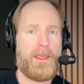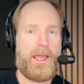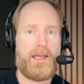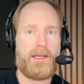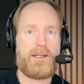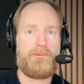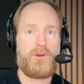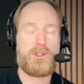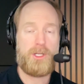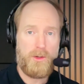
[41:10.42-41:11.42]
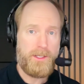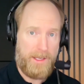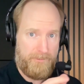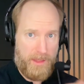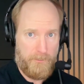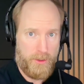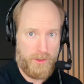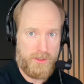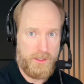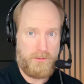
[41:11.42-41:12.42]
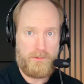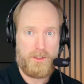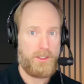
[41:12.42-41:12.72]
And if you don't have that person